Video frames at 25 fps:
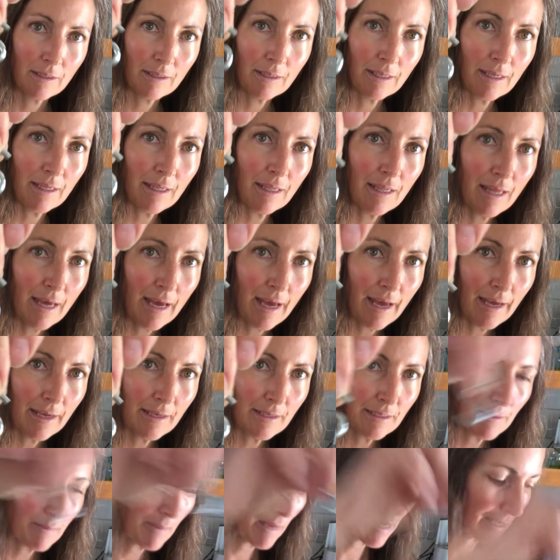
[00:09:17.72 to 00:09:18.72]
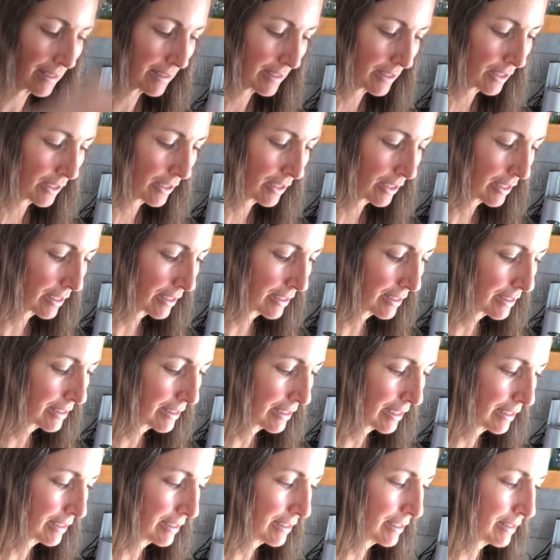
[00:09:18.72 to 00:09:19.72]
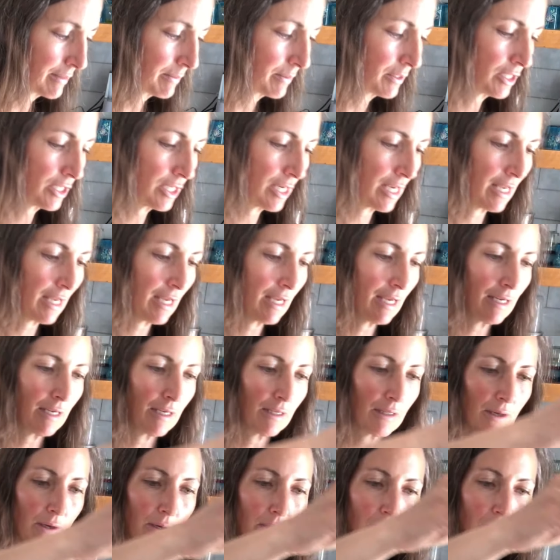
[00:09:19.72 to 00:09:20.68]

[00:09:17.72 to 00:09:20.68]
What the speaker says: like that, some S-hooks and some chain at the